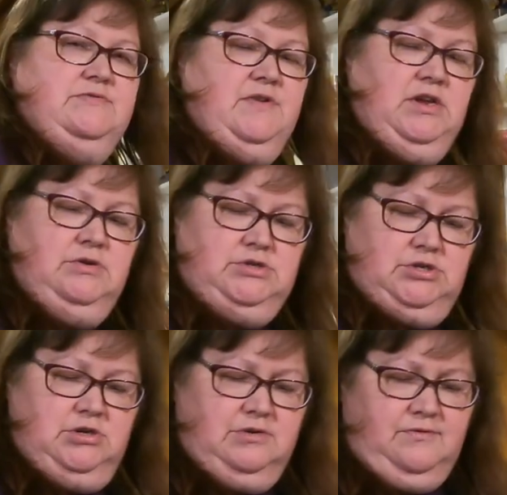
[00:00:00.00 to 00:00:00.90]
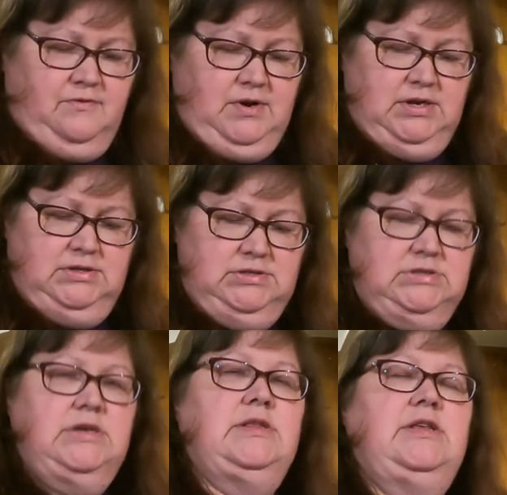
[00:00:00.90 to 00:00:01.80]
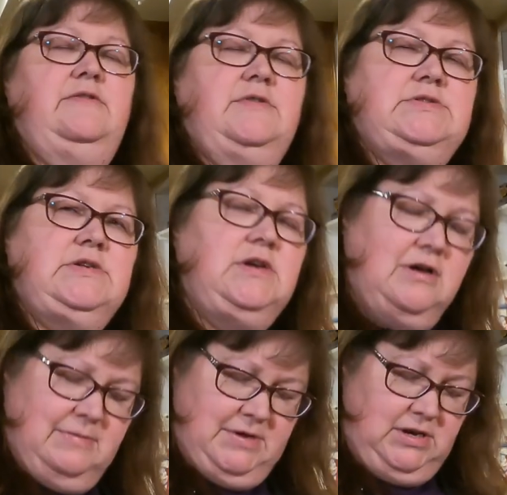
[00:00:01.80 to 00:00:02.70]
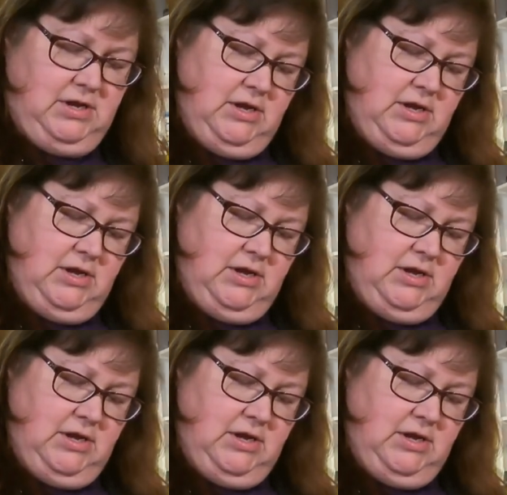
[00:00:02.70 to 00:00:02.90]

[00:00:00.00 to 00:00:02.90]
video to your friends and leave us a comment.